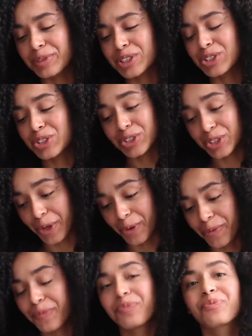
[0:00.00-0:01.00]
So
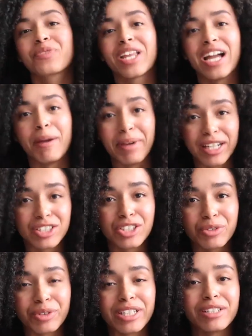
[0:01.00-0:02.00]
I
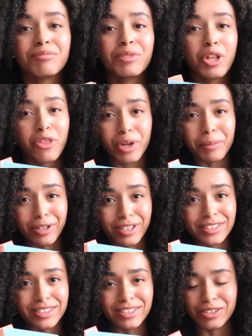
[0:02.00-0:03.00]
managed to read 3
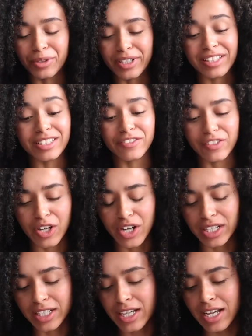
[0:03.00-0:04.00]
books during this
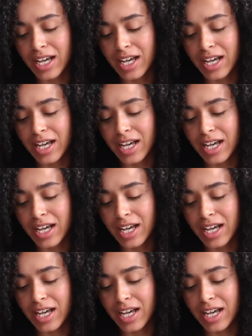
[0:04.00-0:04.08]
vlog.